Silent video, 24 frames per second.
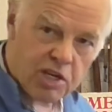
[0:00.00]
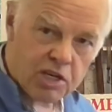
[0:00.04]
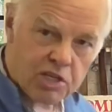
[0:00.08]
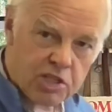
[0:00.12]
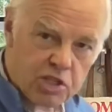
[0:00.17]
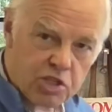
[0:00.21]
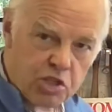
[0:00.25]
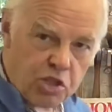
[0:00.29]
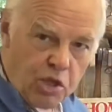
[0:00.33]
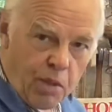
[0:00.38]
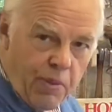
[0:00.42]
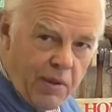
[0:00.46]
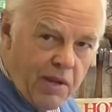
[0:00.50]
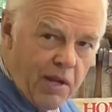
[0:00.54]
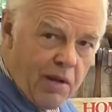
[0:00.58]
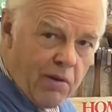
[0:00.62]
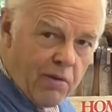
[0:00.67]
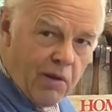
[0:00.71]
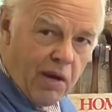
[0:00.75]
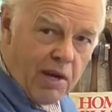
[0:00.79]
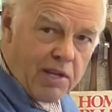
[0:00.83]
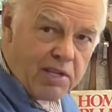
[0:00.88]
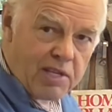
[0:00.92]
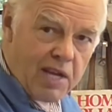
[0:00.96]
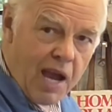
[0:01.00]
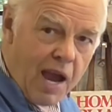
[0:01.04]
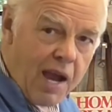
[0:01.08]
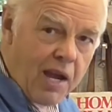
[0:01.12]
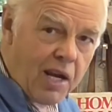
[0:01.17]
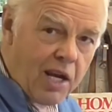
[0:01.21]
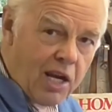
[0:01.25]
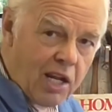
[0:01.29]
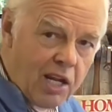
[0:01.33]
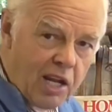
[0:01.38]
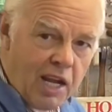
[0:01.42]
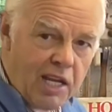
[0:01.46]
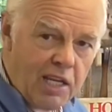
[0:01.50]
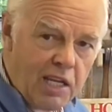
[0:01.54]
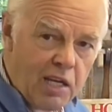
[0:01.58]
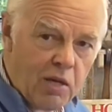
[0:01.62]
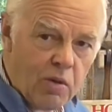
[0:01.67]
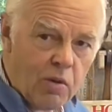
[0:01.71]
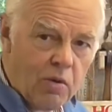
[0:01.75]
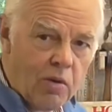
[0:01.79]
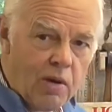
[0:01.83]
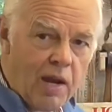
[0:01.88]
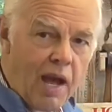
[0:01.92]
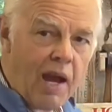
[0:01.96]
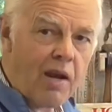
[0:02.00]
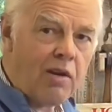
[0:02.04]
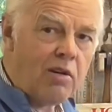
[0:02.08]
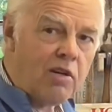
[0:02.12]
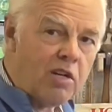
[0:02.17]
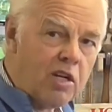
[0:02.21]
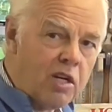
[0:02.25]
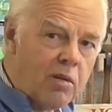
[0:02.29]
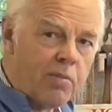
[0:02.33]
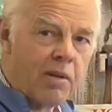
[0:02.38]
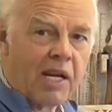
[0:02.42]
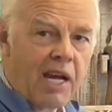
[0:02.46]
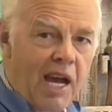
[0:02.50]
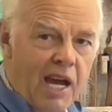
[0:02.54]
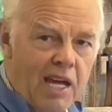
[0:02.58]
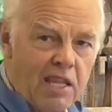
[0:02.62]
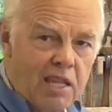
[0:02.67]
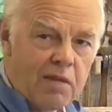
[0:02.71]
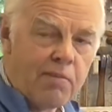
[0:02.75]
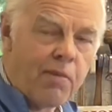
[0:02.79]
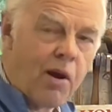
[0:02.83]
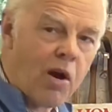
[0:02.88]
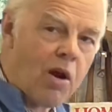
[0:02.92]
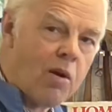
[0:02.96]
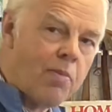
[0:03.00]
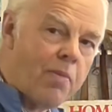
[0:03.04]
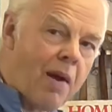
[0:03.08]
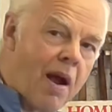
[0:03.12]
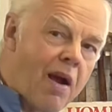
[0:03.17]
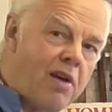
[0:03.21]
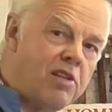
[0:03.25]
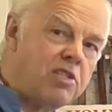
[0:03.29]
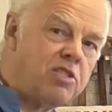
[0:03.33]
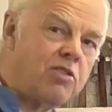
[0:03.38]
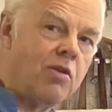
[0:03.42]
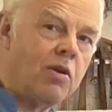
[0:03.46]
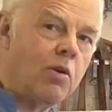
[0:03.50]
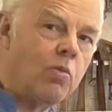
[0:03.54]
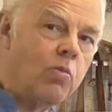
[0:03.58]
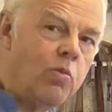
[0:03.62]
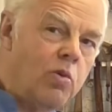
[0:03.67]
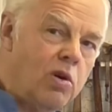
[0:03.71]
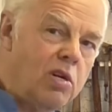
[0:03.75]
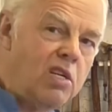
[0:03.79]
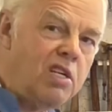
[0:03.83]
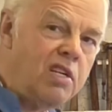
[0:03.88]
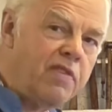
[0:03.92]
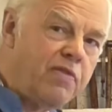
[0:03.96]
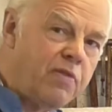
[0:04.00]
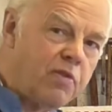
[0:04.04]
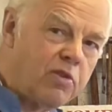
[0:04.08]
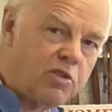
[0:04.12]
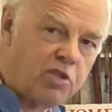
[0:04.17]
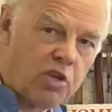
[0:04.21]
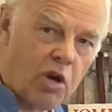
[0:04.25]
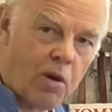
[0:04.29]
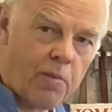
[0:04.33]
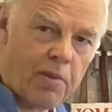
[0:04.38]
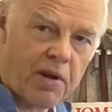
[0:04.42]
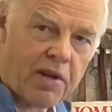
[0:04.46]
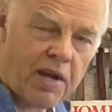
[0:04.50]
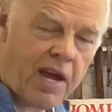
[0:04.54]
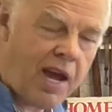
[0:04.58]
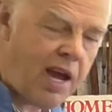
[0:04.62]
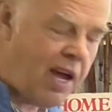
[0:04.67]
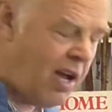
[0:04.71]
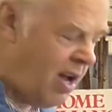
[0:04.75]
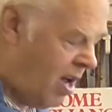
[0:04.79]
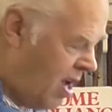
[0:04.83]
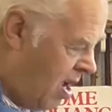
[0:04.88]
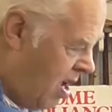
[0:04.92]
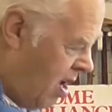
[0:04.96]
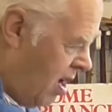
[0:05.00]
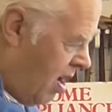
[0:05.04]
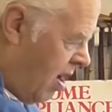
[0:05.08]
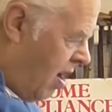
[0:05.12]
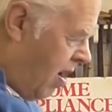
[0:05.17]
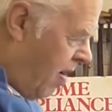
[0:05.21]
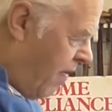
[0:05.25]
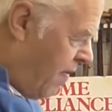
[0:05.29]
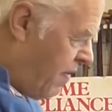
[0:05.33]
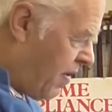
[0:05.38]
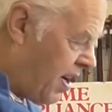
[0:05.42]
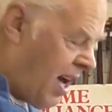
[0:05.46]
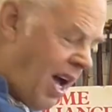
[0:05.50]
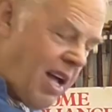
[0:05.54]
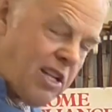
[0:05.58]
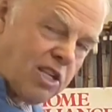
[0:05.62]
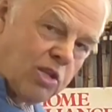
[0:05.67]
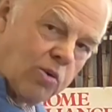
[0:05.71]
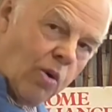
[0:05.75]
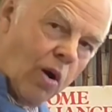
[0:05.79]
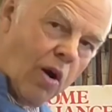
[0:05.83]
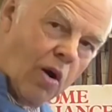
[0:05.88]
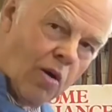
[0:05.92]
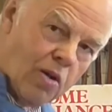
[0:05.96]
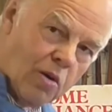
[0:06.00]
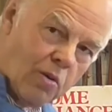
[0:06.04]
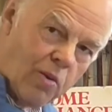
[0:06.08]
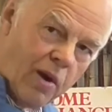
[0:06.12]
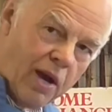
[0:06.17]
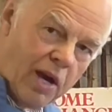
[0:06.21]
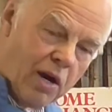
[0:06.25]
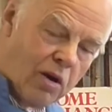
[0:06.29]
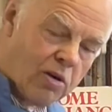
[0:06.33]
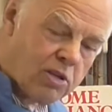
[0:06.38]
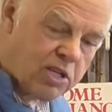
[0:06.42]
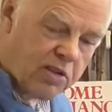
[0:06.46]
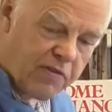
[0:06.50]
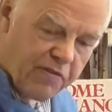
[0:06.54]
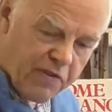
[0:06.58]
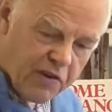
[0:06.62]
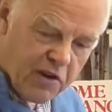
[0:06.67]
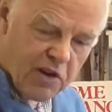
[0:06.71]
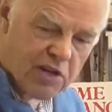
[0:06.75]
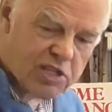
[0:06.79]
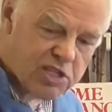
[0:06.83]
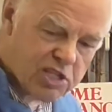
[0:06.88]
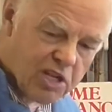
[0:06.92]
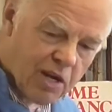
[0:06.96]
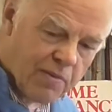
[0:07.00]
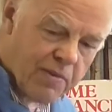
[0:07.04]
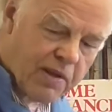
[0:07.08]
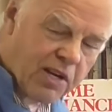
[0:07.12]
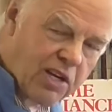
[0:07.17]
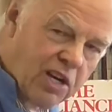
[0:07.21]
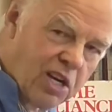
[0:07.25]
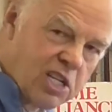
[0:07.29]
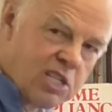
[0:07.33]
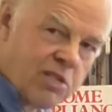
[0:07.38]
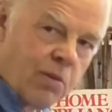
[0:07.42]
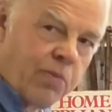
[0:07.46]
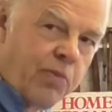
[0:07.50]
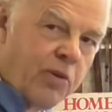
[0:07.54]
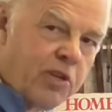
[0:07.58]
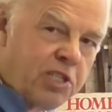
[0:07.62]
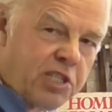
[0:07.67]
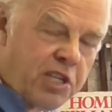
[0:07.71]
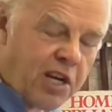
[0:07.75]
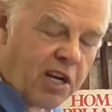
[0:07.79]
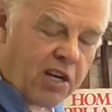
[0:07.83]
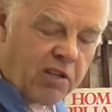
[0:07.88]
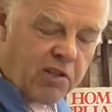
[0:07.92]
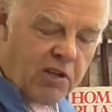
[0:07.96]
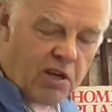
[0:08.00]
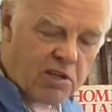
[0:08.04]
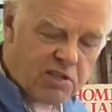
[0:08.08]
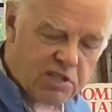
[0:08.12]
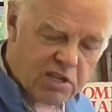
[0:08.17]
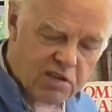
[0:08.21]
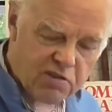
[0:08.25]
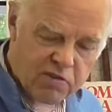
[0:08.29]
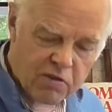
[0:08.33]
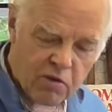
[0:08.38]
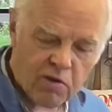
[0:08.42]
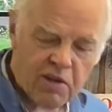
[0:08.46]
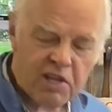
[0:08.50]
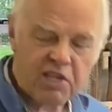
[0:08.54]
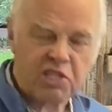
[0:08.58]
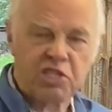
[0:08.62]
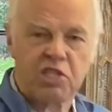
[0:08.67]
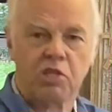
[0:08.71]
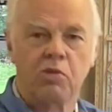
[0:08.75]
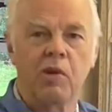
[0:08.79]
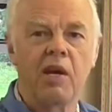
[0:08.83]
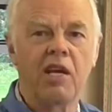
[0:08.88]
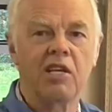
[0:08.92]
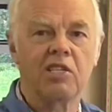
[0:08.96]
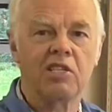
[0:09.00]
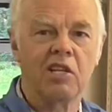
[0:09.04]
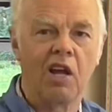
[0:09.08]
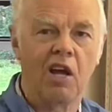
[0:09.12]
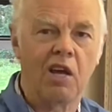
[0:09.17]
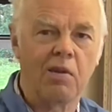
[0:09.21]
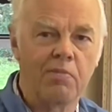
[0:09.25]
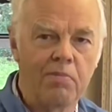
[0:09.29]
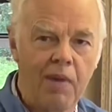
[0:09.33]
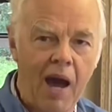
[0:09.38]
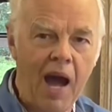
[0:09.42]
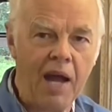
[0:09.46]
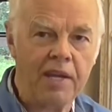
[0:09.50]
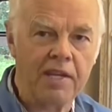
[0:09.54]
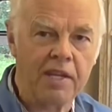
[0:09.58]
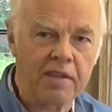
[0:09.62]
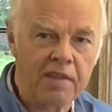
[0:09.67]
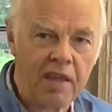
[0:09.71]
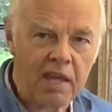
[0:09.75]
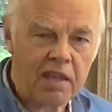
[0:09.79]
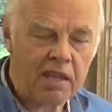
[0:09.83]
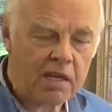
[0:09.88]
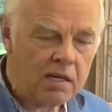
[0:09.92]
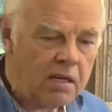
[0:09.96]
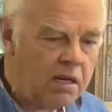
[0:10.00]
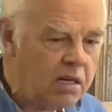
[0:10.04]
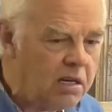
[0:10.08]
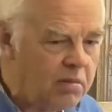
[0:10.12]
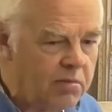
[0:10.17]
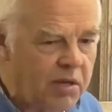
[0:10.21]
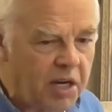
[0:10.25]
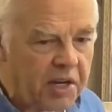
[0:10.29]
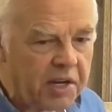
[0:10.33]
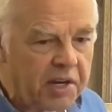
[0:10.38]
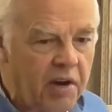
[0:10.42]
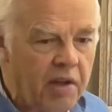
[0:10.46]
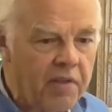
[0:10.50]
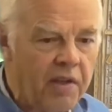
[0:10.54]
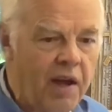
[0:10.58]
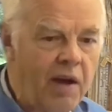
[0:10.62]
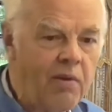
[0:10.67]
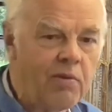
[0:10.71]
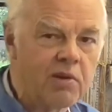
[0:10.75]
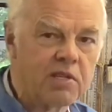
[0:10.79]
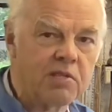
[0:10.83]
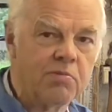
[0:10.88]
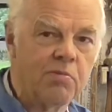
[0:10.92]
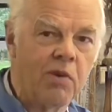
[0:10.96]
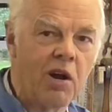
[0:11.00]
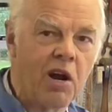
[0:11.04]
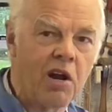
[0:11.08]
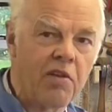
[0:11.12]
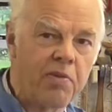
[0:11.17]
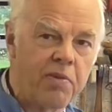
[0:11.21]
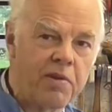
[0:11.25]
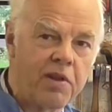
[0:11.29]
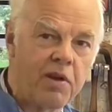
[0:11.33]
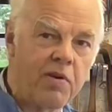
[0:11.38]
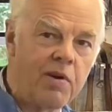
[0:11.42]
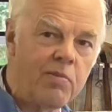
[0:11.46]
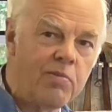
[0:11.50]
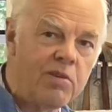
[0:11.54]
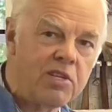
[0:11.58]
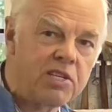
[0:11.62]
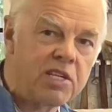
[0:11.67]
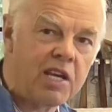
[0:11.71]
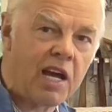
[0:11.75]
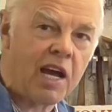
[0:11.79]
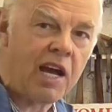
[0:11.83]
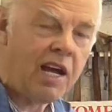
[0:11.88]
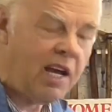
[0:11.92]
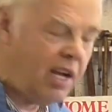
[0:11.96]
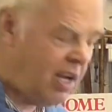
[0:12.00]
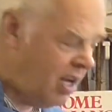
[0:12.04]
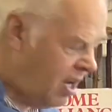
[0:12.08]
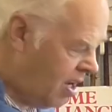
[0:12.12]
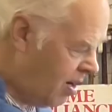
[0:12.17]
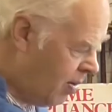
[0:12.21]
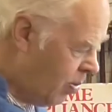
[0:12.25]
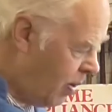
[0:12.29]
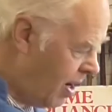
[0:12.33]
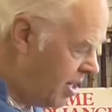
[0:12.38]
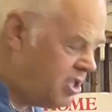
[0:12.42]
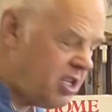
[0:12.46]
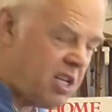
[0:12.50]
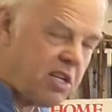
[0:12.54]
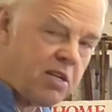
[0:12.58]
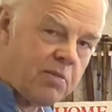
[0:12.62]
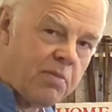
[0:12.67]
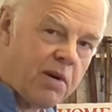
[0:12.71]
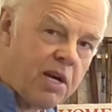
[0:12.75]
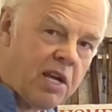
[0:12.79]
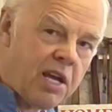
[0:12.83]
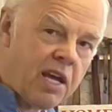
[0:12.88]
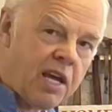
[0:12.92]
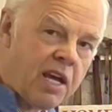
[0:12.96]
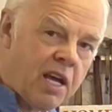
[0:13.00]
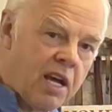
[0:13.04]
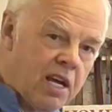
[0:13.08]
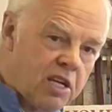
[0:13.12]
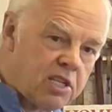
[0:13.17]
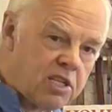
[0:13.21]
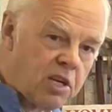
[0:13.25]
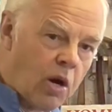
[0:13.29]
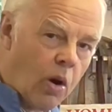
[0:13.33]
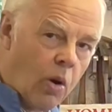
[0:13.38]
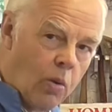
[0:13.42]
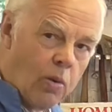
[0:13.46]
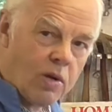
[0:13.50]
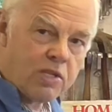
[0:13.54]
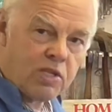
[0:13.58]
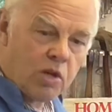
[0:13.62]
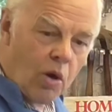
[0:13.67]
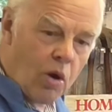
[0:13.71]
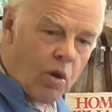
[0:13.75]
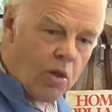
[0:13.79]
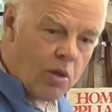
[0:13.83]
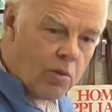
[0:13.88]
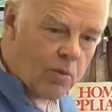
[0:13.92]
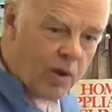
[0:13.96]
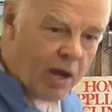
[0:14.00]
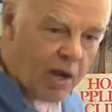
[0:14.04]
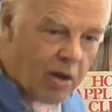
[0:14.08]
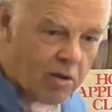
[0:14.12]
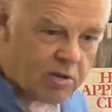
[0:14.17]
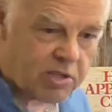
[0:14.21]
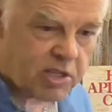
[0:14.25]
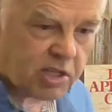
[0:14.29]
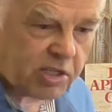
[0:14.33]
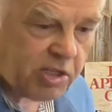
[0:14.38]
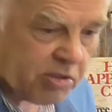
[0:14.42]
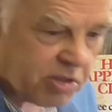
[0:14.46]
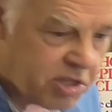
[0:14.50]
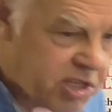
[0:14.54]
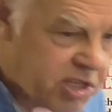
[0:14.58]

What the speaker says: stripping it right down, cleaning it all out, lubricating the motor bearings, doing a wonderful job on it. Forget to oil the wheels. First time the customer push it across the floor, it squeaks like mad and they think, oh my god, that wasn't worth doing, was it? Wasted your money. So always oil the wheels. You'll